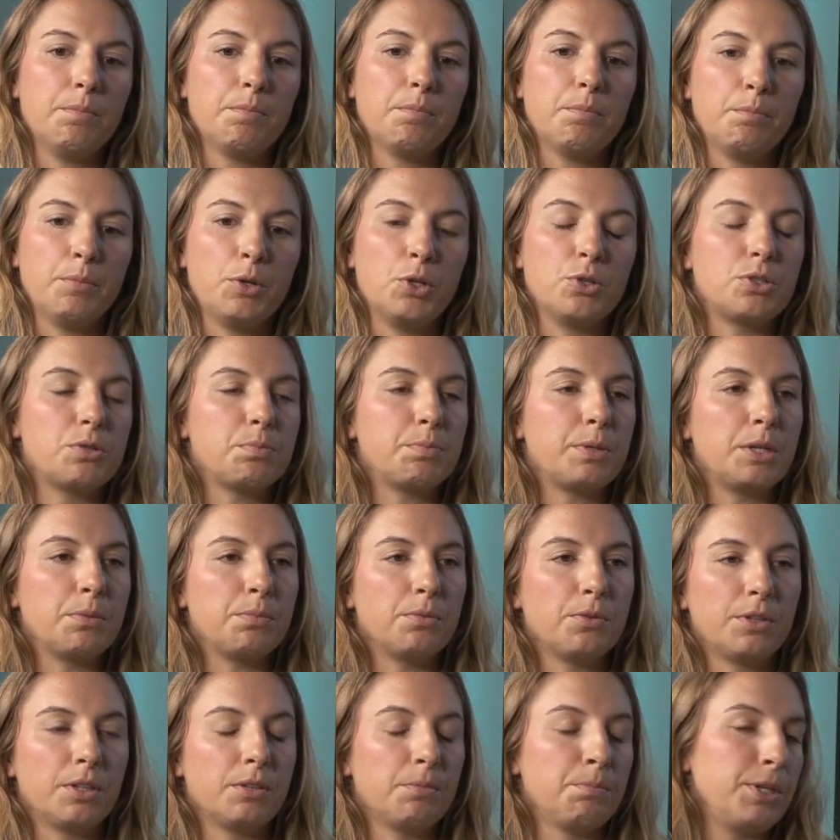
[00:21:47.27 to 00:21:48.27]
Most
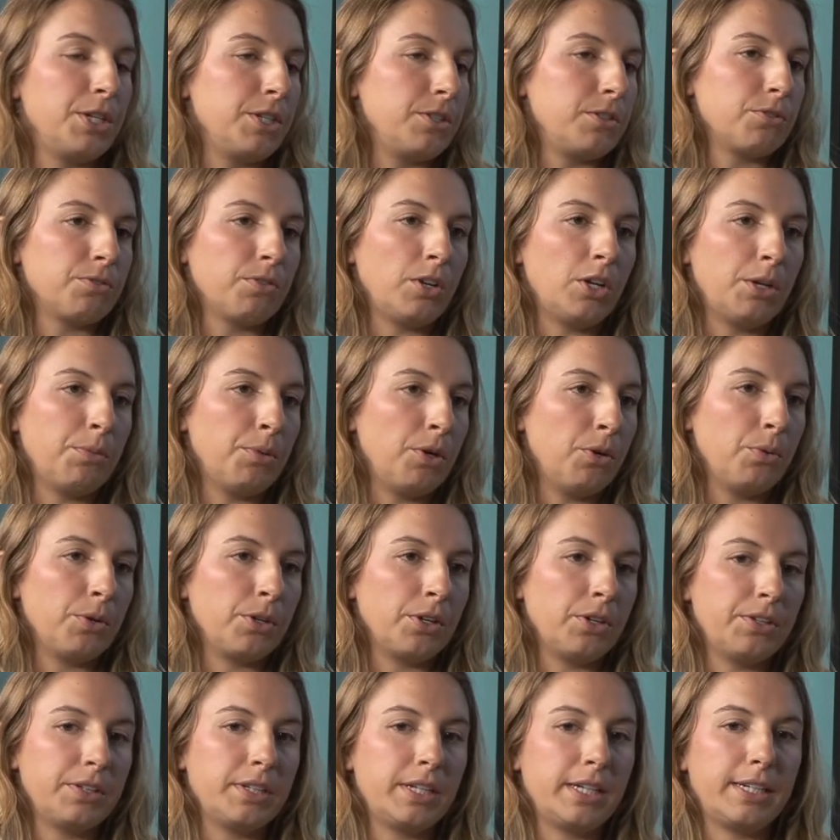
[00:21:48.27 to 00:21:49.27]
people, the beach volleyball
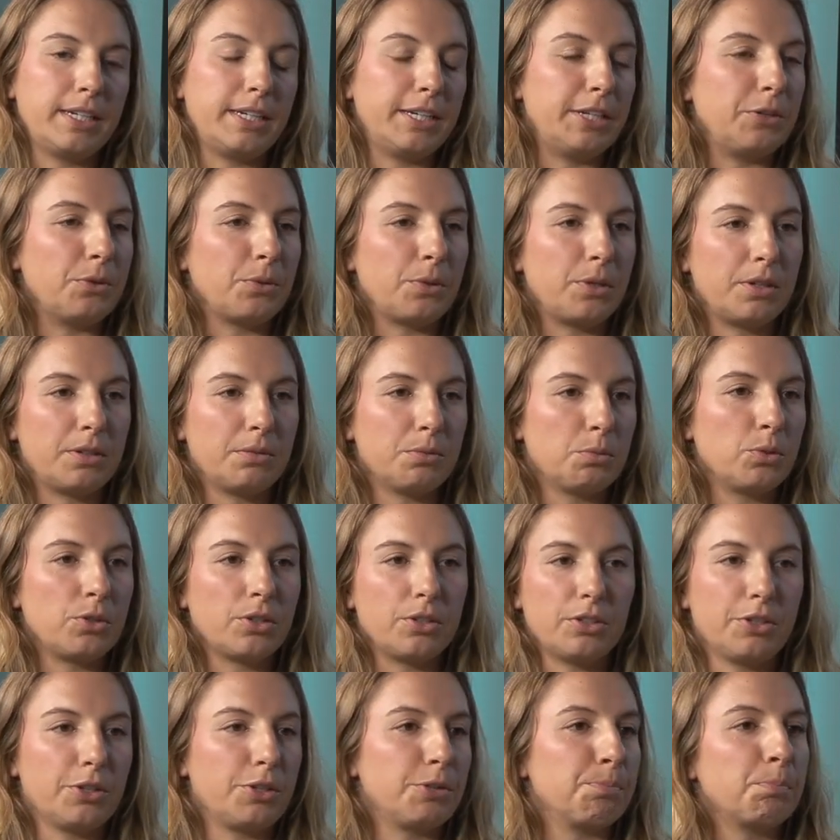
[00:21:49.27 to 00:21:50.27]
world and indoor
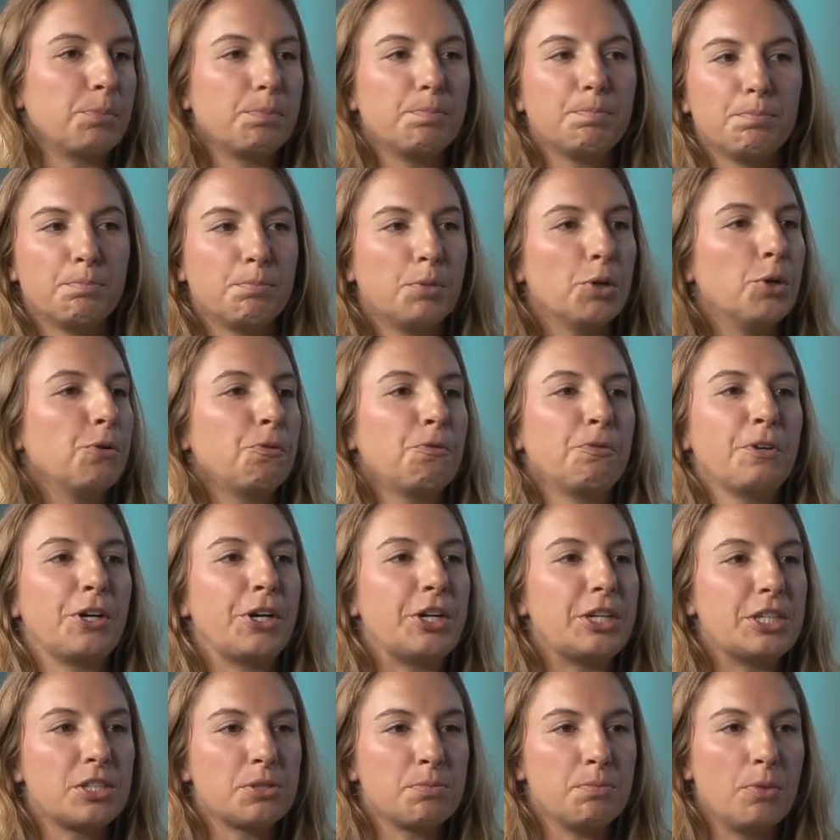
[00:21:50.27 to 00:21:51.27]
world, are both
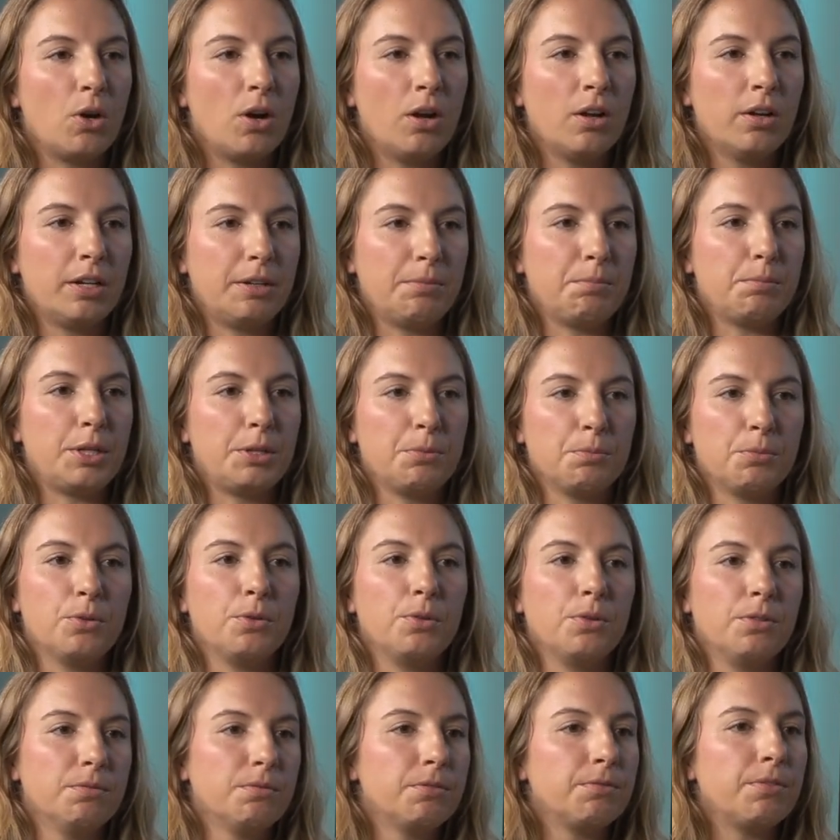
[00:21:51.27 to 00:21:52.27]
very small, and
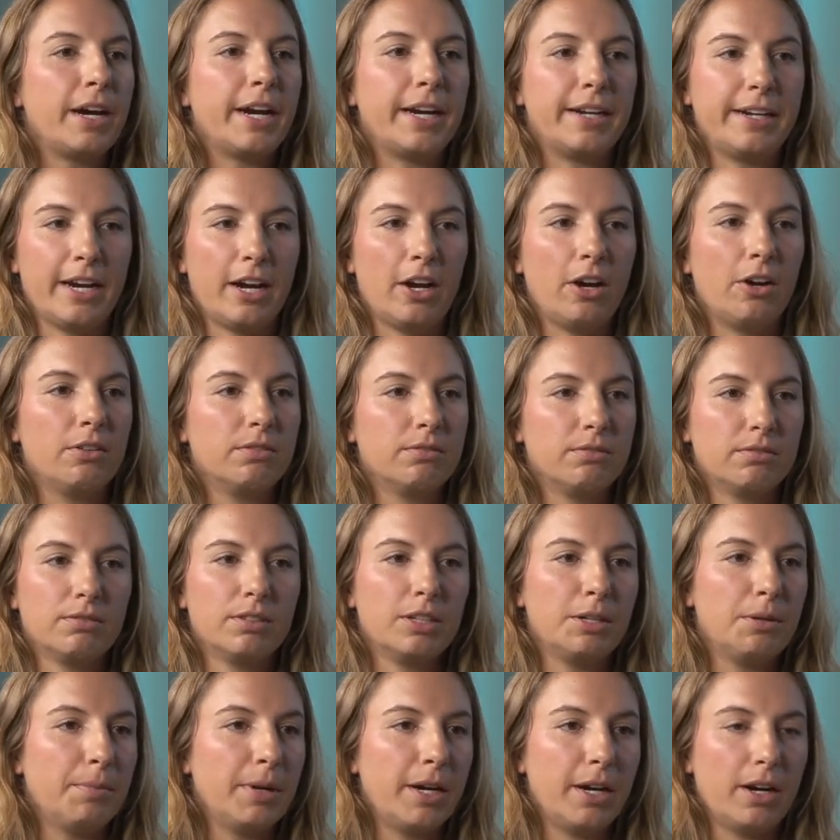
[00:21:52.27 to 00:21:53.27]
people find out
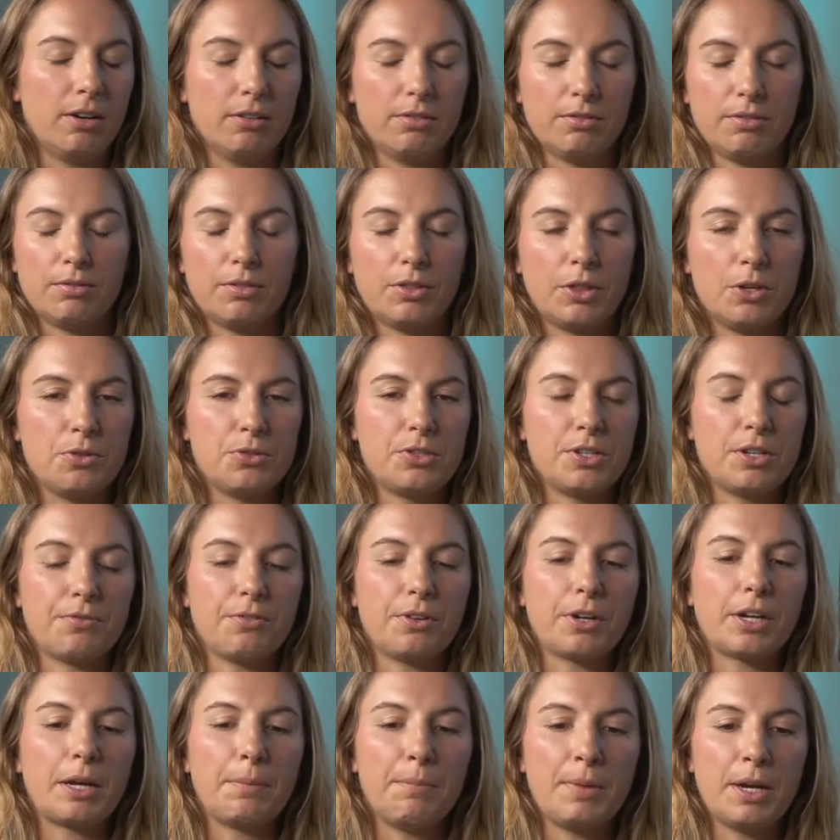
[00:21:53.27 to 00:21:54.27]
about those
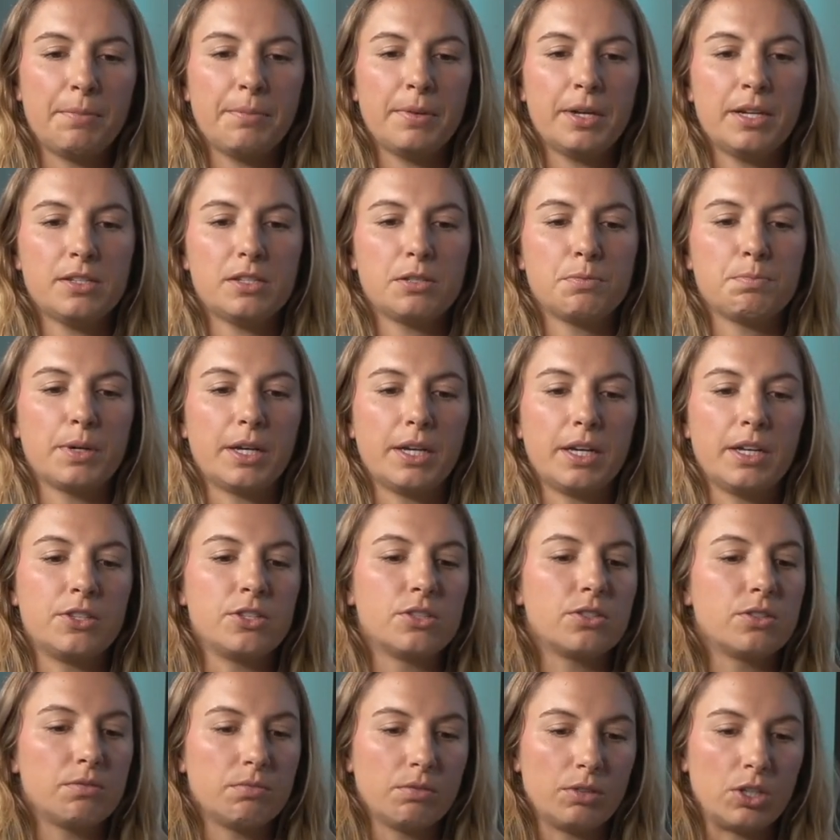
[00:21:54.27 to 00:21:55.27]
different commitments, but
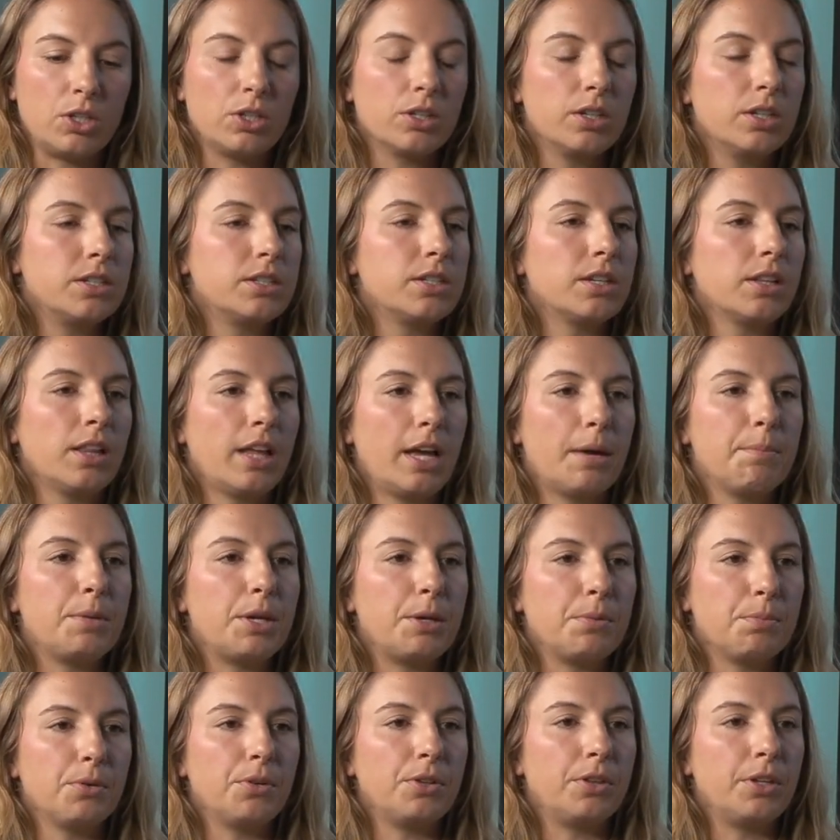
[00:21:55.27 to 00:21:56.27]
it's good to let
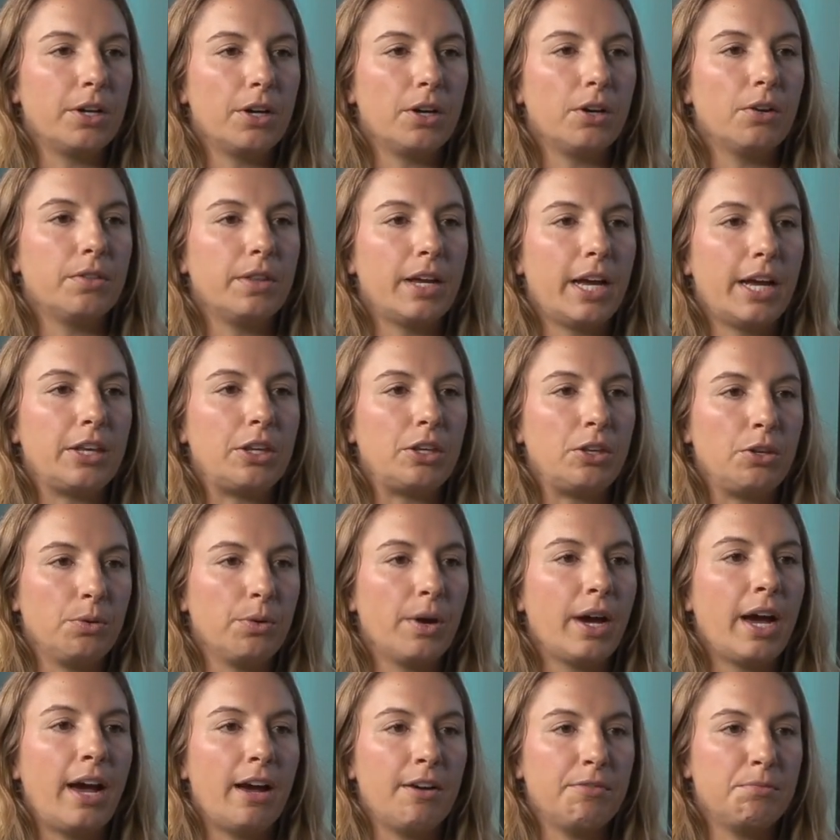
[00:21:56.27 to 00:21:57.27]
people know that you
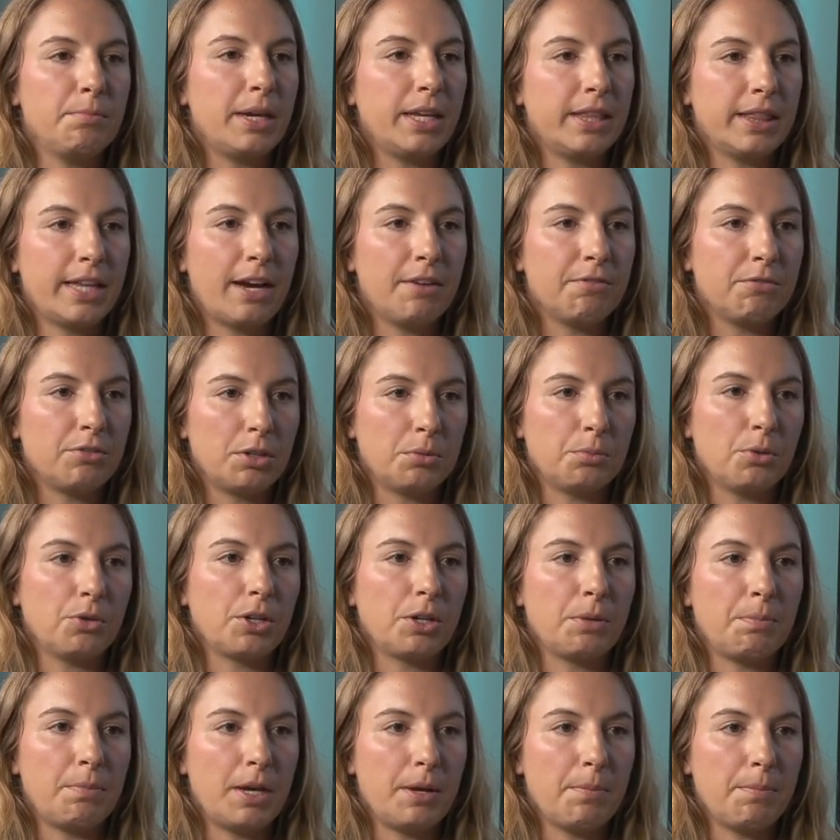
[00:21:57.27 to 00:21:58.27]
have made that verbal
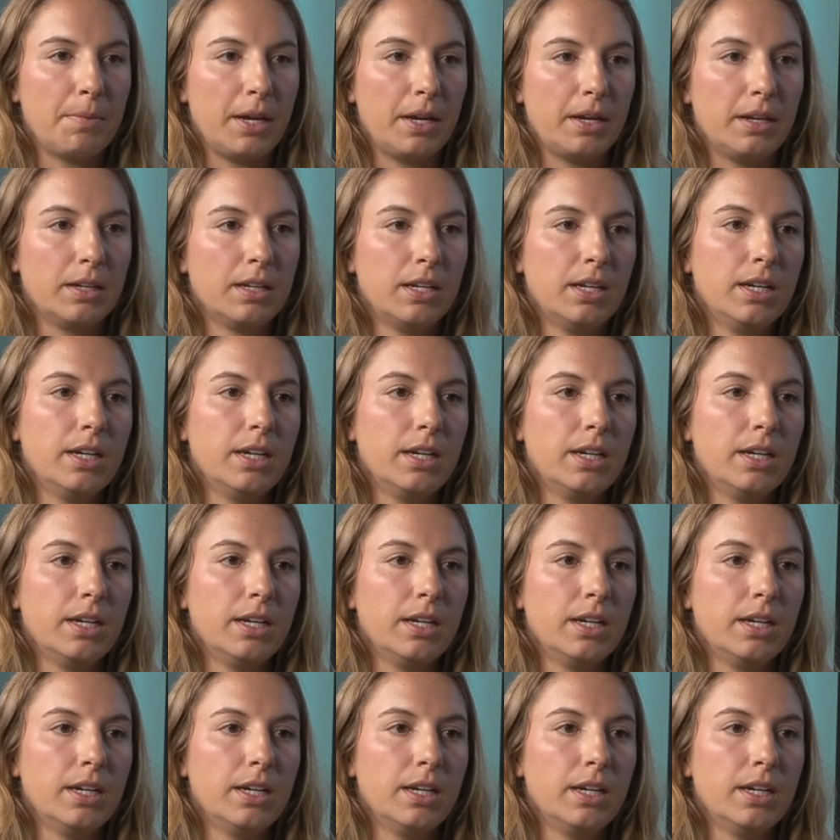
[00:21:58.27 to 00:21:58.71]
commitment.